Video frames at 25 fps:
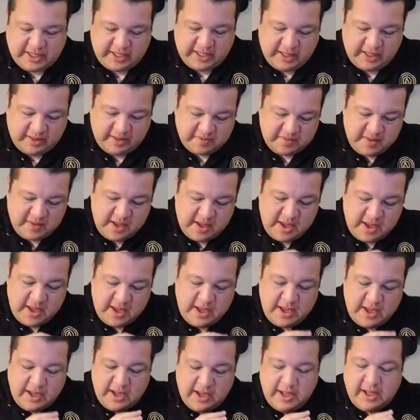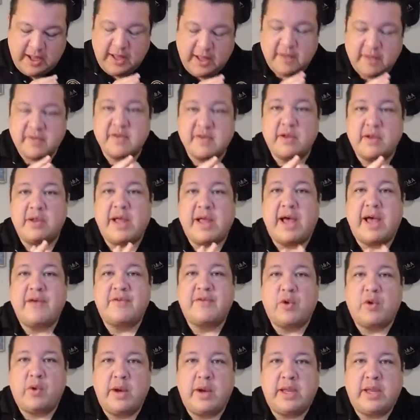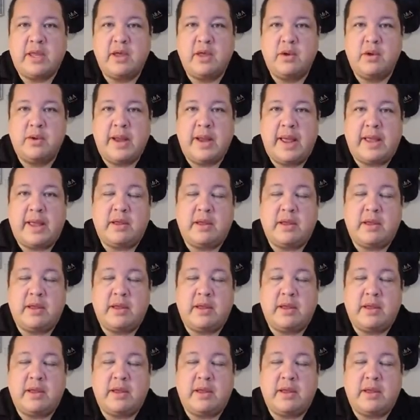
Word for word: I guess. Uh, so live coin Q&A.